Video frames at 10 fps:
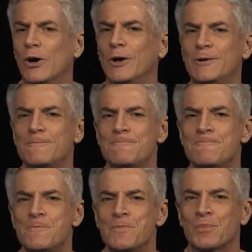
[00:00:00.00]
Word,
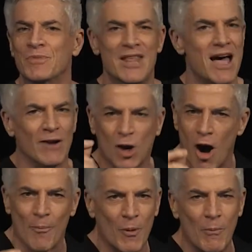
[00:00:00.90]
never
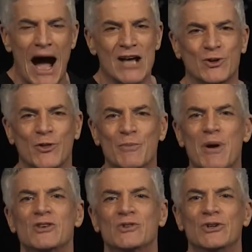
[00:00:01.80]
compromise on the
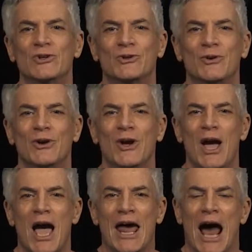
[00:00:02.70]
message.
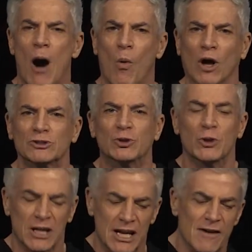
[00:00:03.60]
And I want
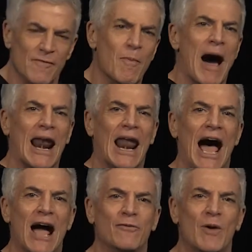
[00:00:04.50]
to live my
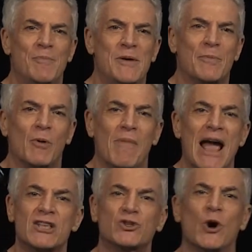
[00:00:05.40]
life where people
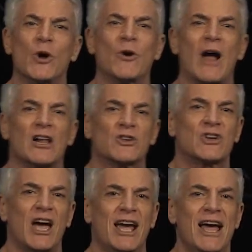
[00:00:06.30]
may turn around and
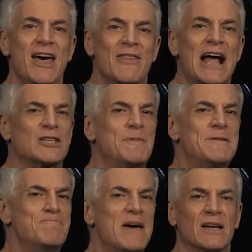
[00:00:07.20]
say, that's
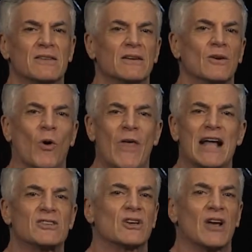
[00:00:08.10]
been bigoted, or
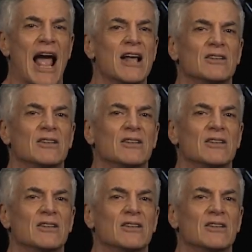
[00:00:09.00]
that's